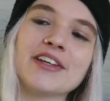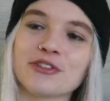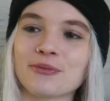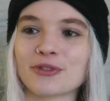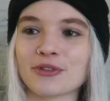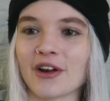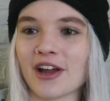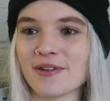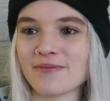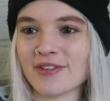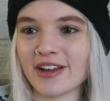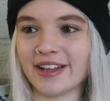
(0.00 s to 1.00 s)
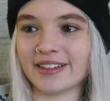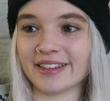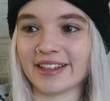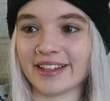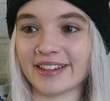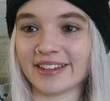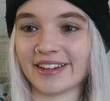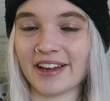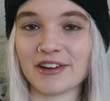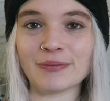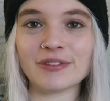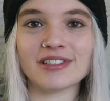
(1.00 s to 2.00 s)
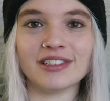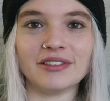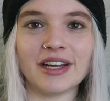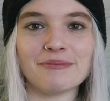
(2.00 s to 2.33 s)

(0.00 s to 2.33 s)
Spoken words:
subscribe, and then I hope to see you